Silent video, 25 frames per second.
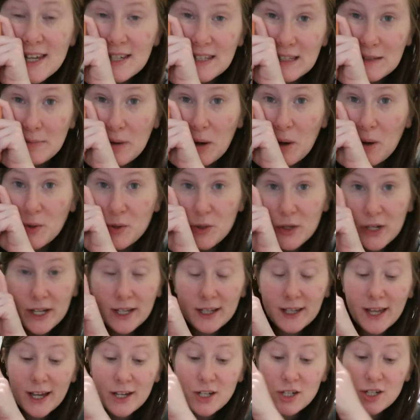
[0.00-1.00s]
is a poetry
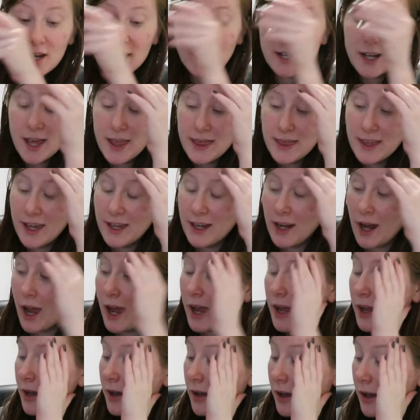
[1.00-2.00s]
collection that
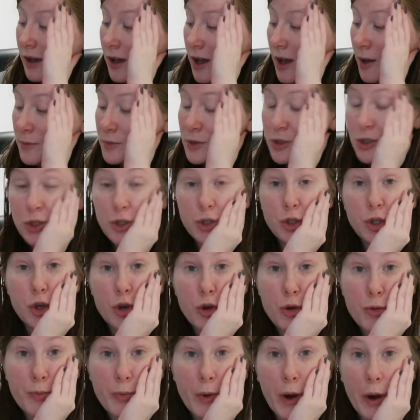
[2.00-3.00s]
I'm
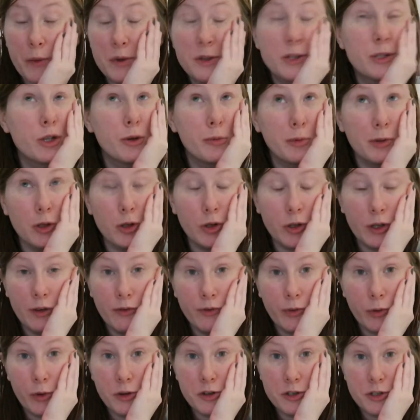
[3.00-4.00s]
super looking
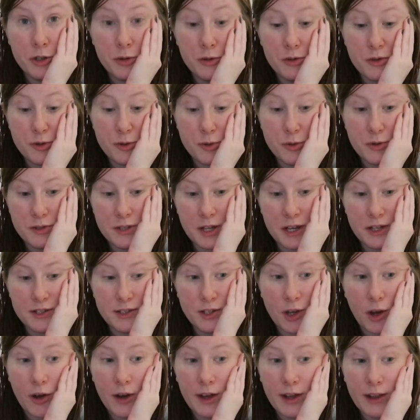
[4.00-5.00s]
forward to as soon as I
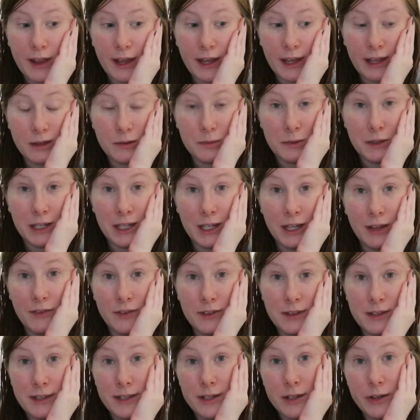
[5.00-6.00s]
saw it, like at the beginning of
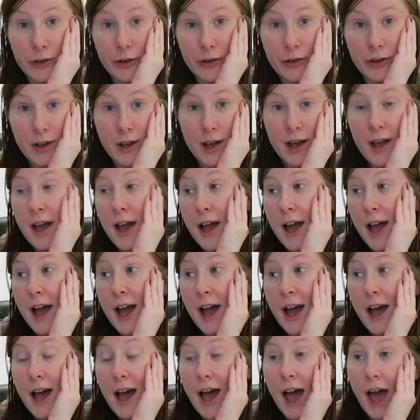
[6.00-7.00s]
the year,
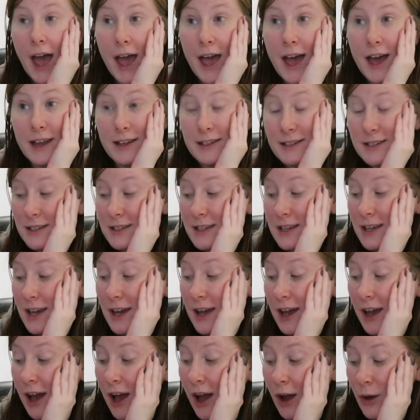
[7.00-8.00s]
and
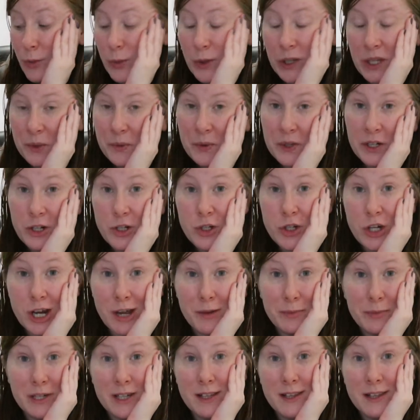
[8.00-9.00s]
I really want to
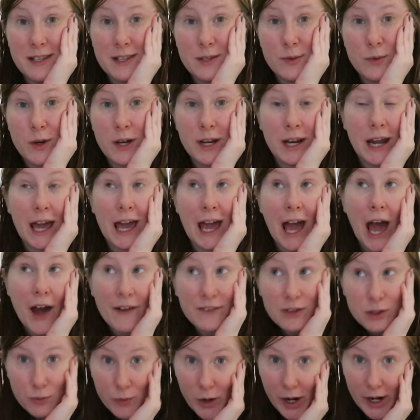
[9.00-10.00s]
champion this one. I
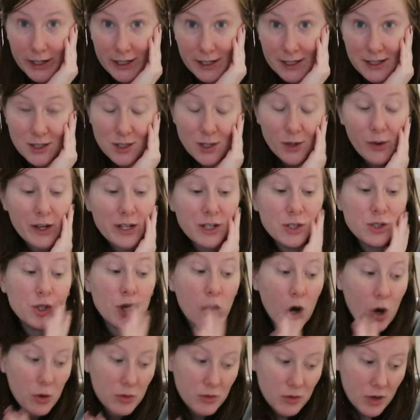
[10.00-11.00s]
haven't read it, so I
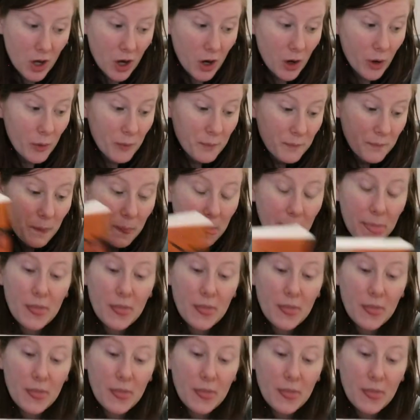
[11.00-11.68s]
don't know.